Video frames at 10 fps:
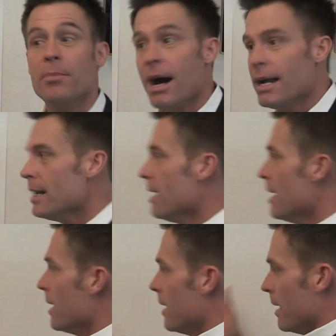
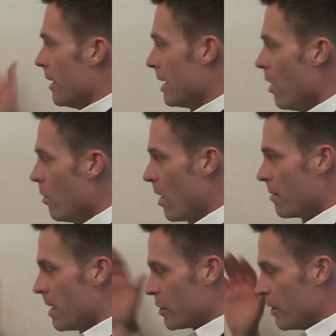But here you go.
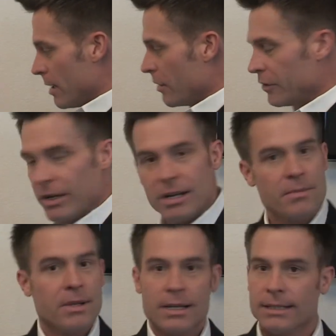Want to make sure you understood
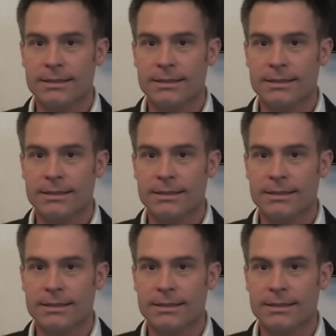them?